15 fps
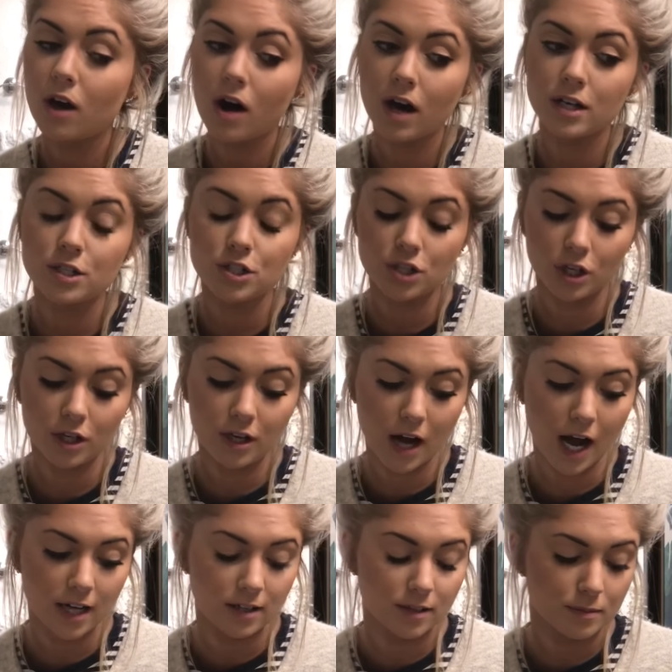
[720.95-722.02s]
on certain
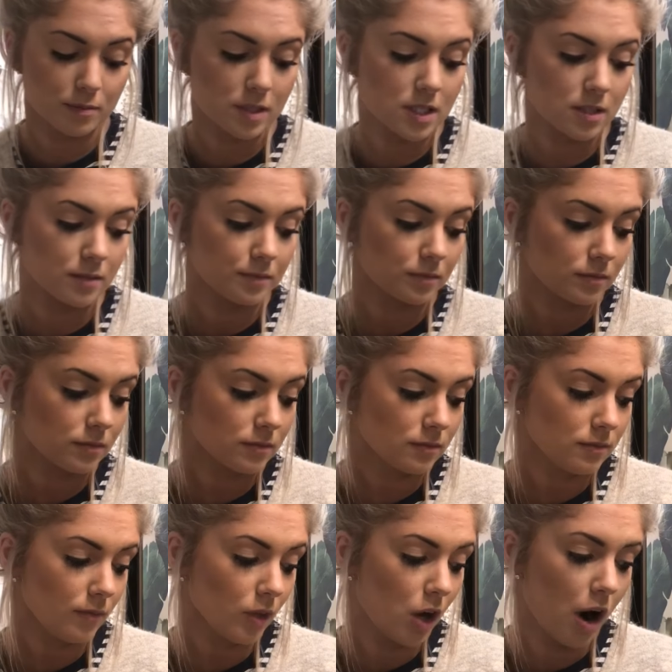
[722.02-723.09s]
items
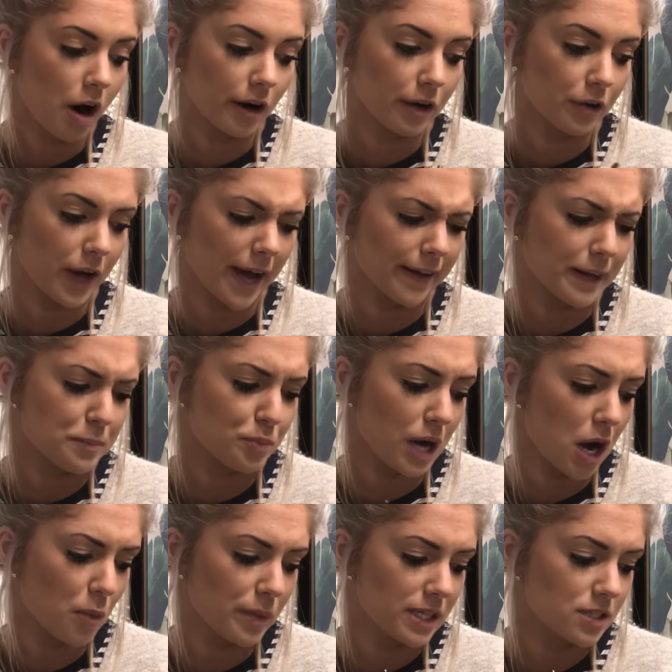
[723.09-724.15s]
are okay. Like
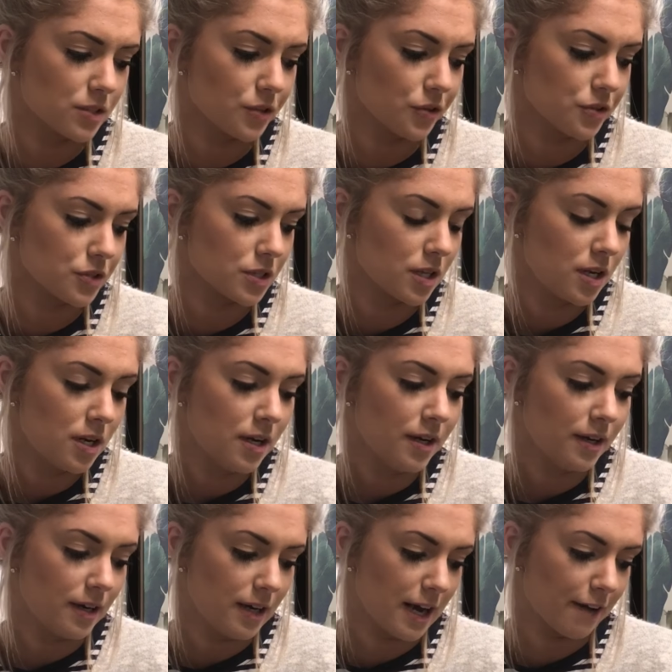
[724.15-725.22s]
brow pencils,
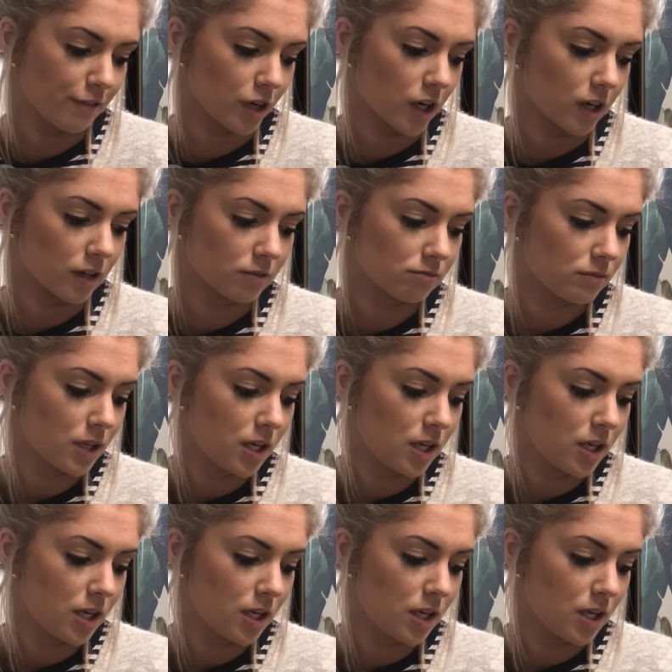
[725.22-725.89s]
never.